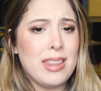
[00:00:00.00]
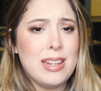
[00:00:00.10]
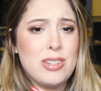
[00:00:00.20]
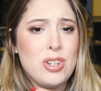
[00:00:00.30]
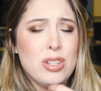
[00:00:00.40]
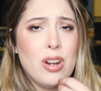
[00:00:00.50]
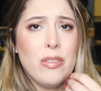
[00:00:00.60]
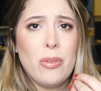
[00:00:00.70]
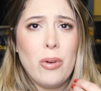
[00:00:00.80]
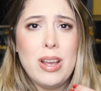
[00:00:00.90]
That it's just her
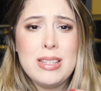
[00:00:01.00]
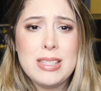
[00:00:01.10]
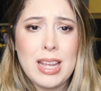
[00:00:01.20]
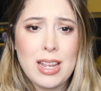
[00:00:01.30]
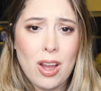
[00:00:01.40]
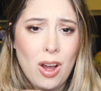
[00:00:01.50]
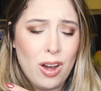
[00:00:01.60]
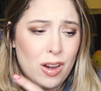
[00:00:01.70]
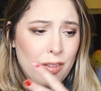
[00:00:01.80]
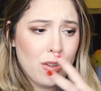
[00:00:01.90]
voice, like
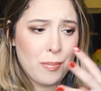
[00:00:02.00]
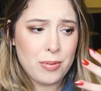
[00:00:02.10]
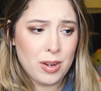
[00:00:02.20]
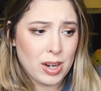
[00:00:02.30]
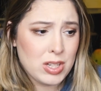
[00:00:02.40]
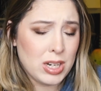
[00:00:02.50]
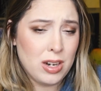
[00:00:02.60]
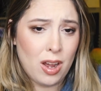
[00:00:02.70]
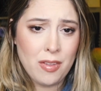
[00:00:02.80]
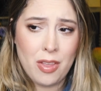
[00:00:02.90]
all the production,
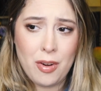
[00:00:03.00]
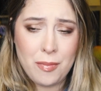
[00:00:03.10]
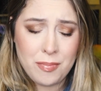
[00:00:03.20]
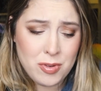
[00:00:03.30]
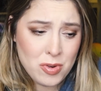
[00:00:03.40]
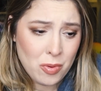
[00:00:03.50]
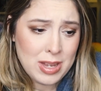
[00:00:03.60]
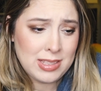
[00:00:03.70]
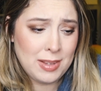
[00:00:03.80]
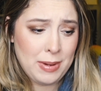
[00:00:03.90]
all the other
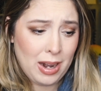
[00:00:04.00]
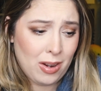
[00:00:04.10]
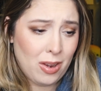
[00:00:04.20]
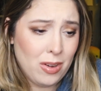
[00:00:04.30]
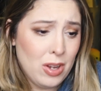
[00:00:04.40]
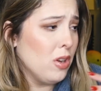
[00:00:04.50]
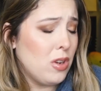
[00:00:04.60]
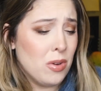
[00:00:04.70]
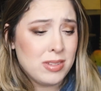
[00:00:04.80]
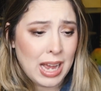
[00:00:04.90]
noise in the background
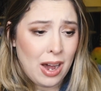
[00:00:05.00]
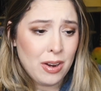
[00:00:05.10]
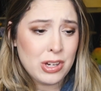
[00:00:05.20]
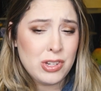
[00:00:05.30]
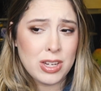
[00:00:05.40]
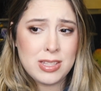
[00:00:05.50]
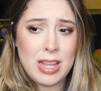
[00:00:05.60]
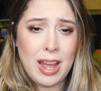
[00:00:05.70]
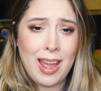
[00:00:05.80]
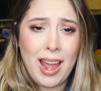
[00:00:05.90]
goes out. It's just
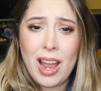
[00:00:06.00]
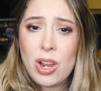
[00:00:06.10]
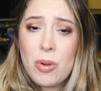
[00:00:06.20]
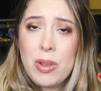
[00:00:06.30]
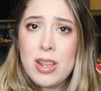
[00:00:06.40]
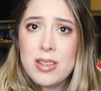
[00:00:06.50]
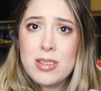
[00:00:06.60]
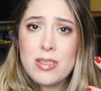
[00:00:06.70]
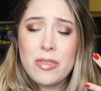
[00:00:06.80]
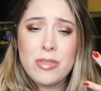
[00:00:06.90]
that echoey,
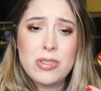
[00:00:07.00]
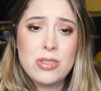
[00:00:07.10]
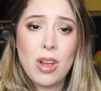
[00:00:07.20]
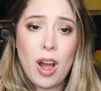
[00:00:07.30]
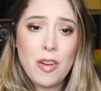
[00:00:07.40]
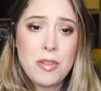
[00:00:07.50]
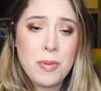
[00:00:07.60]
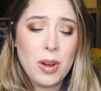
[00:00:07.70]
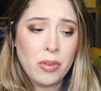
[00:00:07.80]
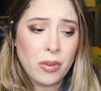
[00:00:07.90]
soft,
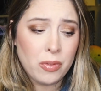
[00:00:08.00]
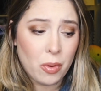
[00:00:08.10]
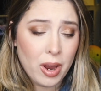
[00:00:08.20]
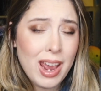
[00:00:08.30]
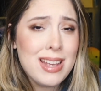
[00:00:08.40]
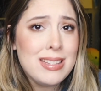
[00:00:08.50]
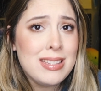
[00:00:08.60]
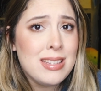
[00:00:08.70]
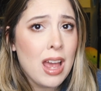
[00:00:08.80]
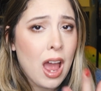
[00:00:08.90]
beautiful
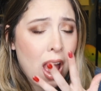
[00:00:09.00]
voice.